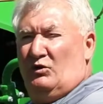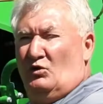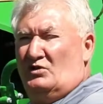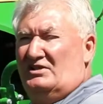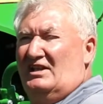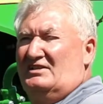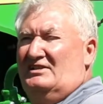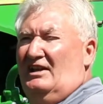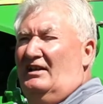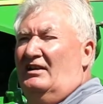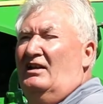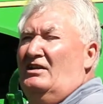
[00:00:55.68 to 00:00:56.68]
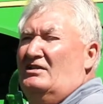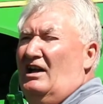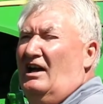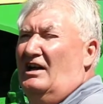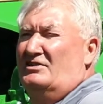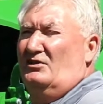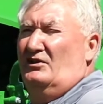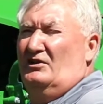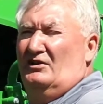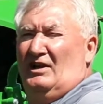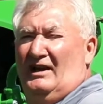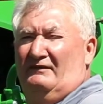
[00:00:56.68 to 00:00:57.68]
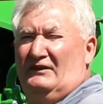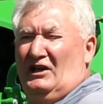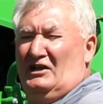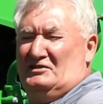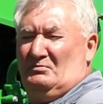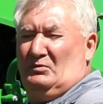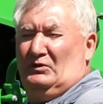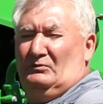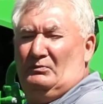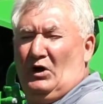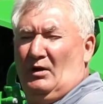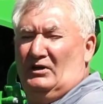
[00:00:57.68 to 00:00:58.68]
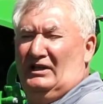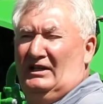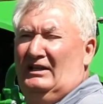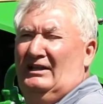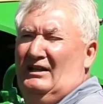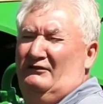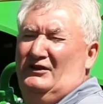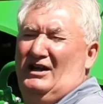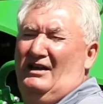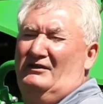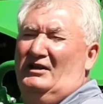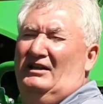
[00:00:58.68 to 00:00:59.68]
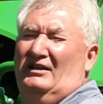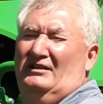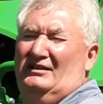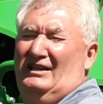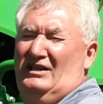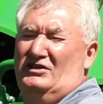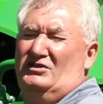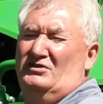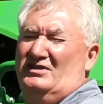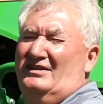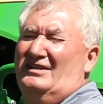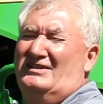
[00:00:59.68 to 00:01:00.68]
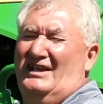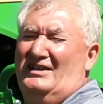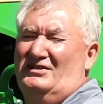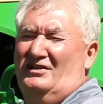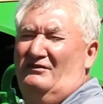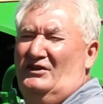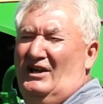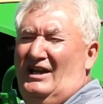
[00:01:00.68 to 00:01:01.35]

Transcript: process done so that your knife cuts properly. If you're having issues at the center of your